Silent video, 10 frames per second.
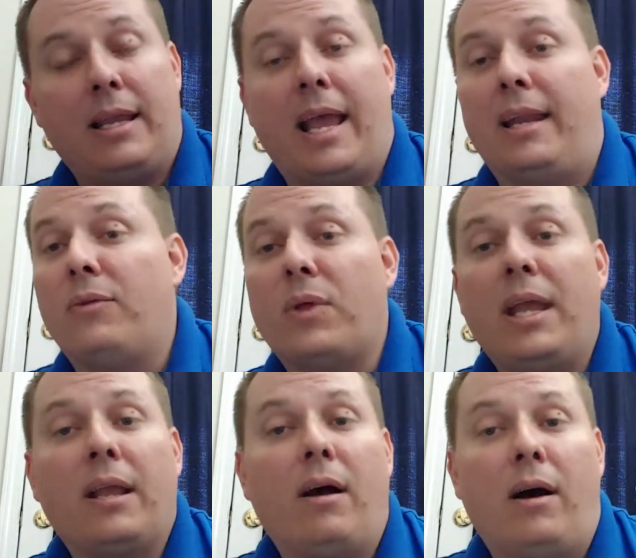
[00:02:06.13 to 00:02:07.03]

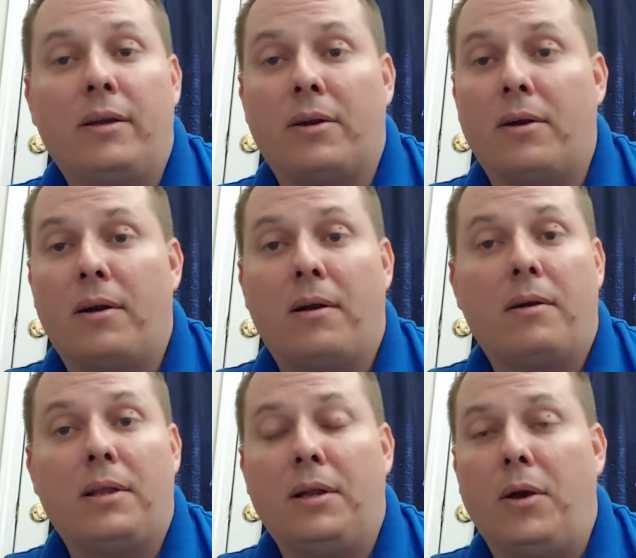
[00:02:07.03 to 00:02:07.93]
anything
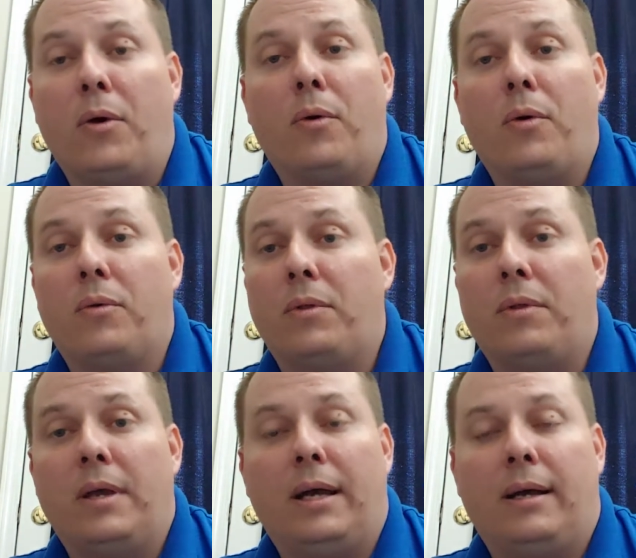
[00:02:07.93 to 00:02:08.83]
under,
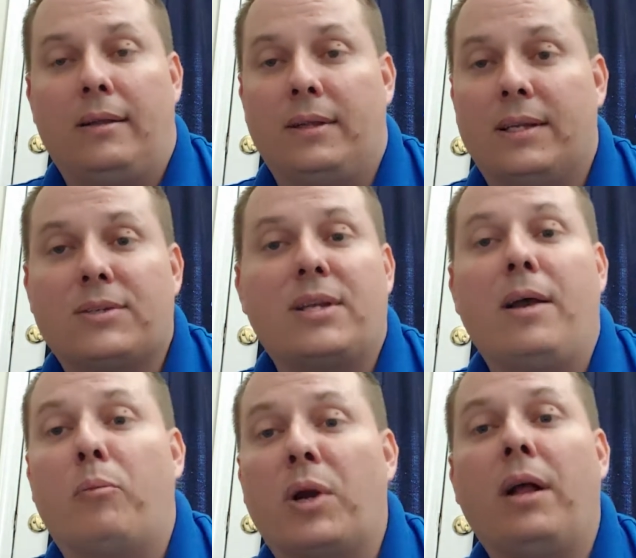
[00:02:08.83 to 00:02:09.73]
the
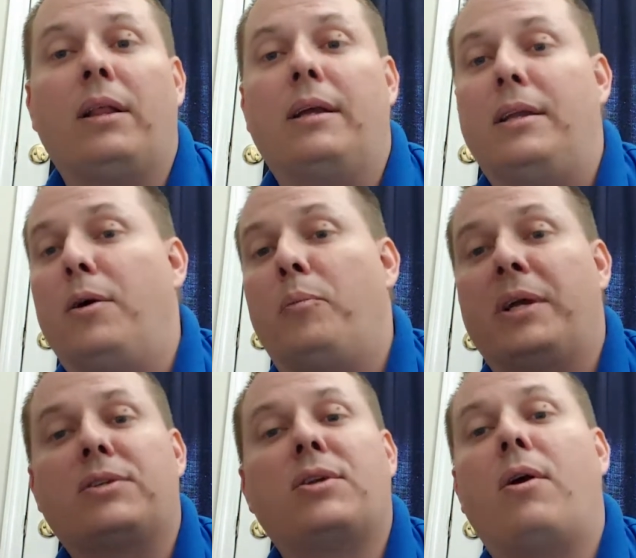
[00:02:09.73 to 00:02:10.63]
Disney umbrella,
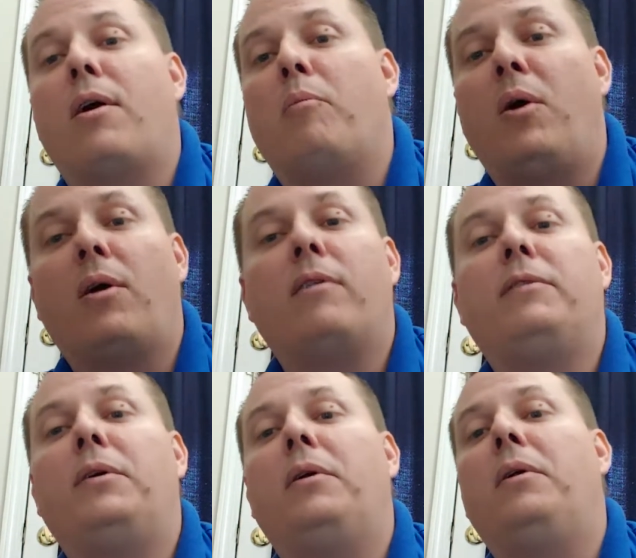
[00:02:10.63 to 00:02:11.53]
Pixar,
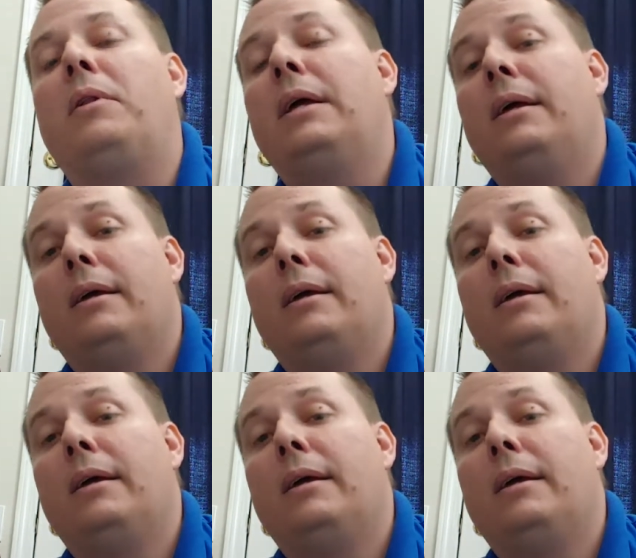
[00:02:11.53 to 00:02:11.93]
Marvel,